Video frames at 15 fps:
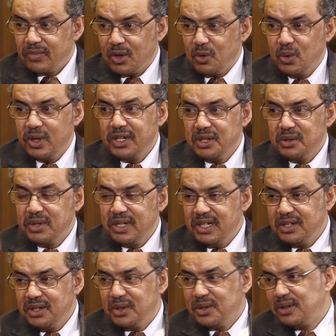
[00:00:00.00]
When do you
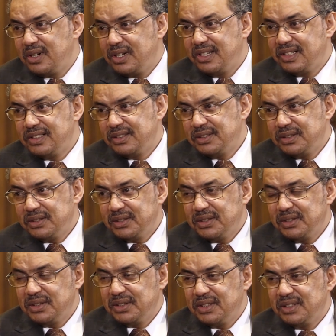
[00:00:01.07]
need your, uh,
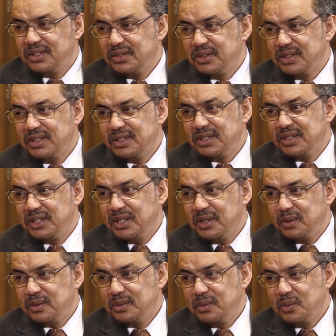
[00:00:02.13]
uh, you know,